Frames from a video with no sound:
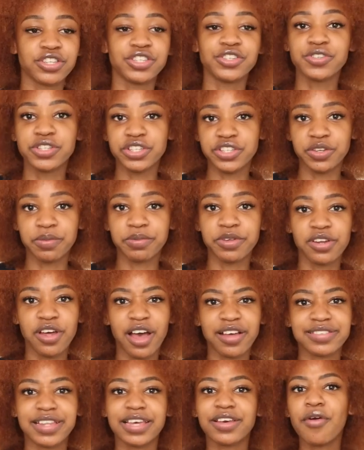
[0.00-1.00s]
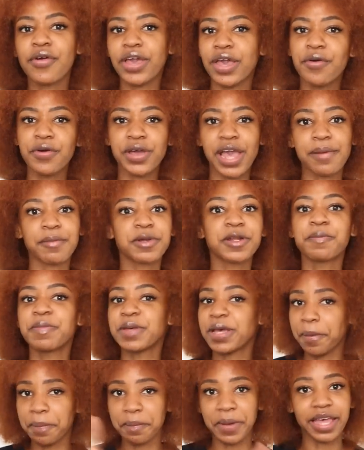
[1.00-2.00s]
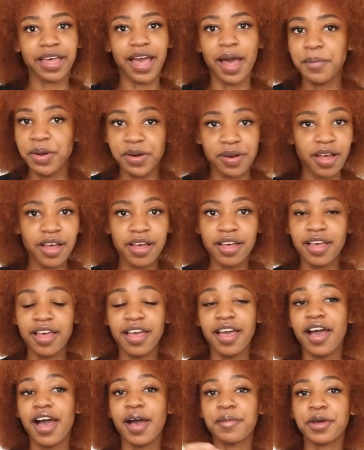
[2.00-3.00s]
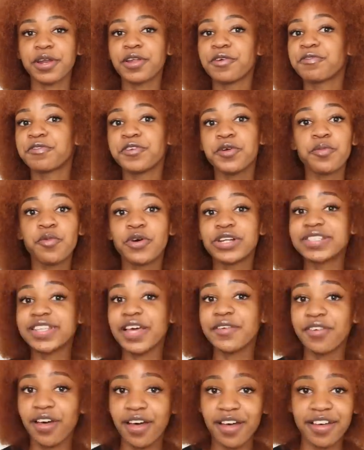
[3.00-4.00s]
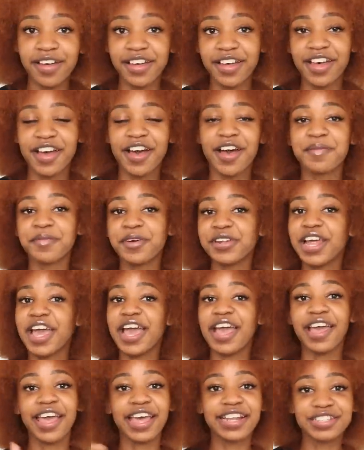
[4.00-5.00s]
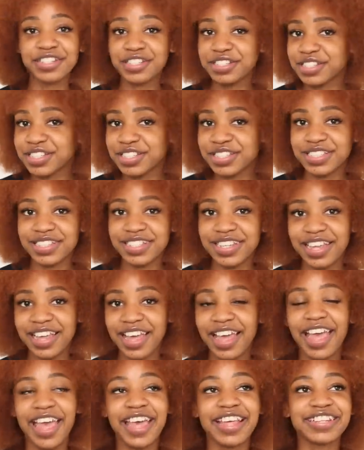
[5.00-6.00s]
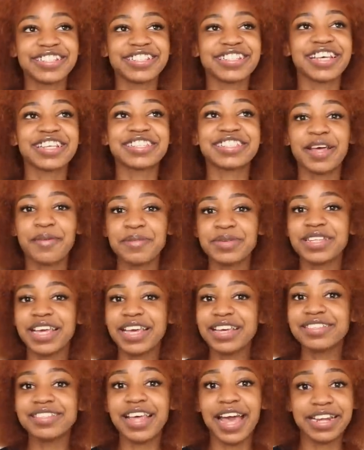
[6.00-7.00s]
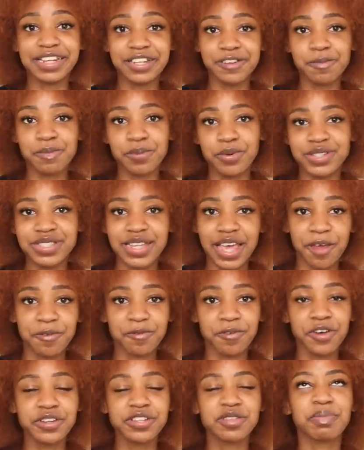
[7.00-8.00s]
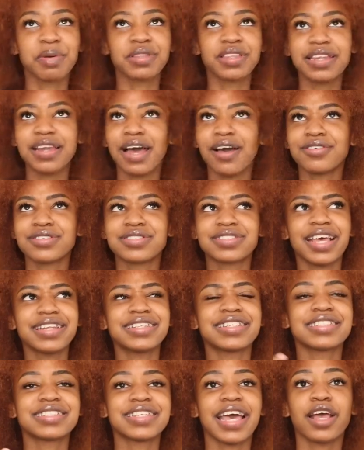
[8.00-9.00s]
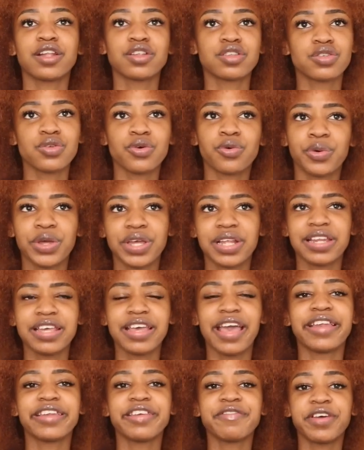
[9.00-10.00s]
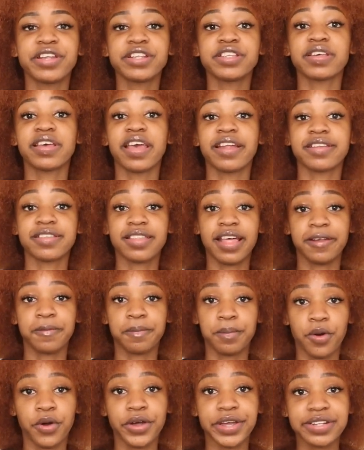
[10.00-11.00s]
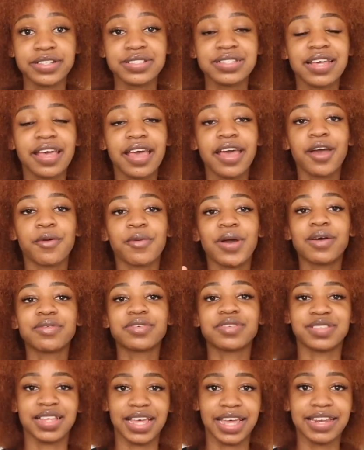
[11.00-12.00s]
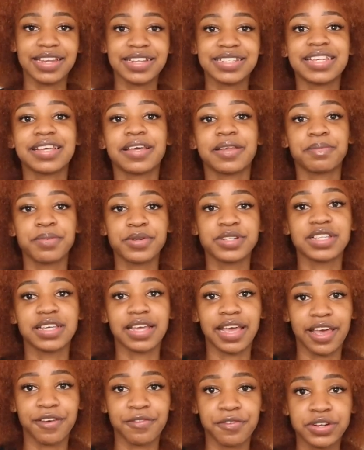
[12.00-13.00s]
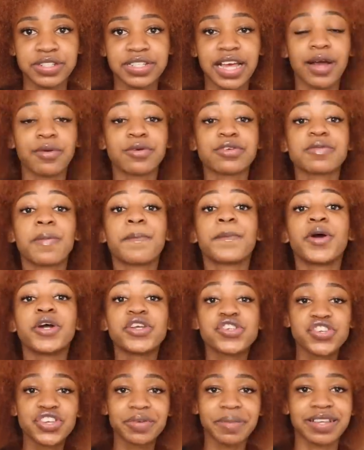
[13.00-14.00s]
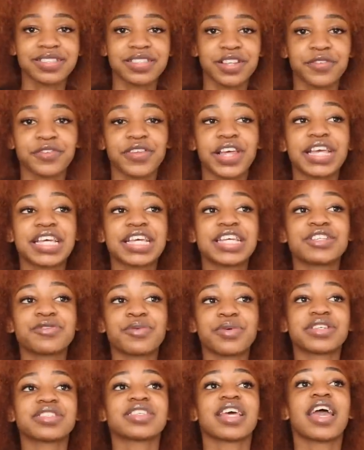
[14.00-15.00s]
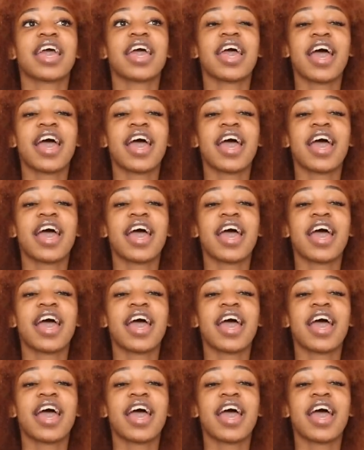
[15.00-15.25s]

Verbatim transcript: on YouTube? You know, I was like, okay, okay, I'm gonna pick up my camera. I'm gonna film whatever. I'm gonna edit. And some days I did put effort, but then I was getting tired so quickly. And even to get to that point where I was editing and putting effort, I was pushing myself. Like it was...